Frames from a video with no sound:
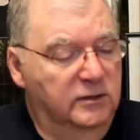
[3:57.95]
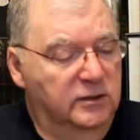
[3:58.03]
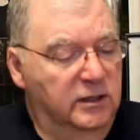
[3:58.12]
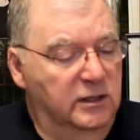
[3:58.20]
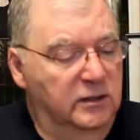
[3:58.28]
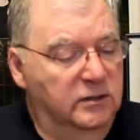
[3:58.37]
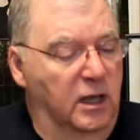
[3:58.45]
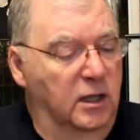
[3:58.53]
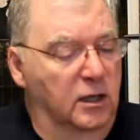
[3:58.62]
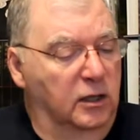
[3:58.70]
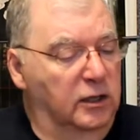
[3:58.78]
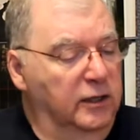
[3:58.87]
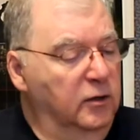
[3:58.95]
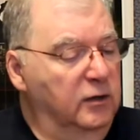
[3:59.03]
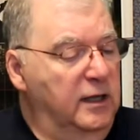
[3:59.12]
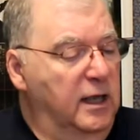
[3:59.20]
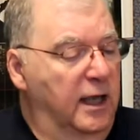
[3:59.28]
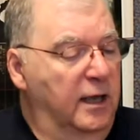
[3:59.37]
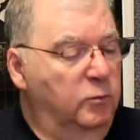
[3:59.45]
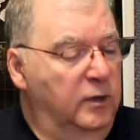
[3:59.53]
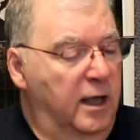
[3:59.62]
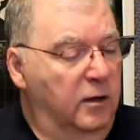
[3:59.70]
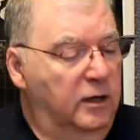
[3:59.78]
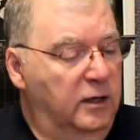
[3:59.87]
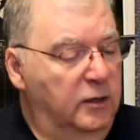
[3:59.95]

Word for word: sees, clearly and without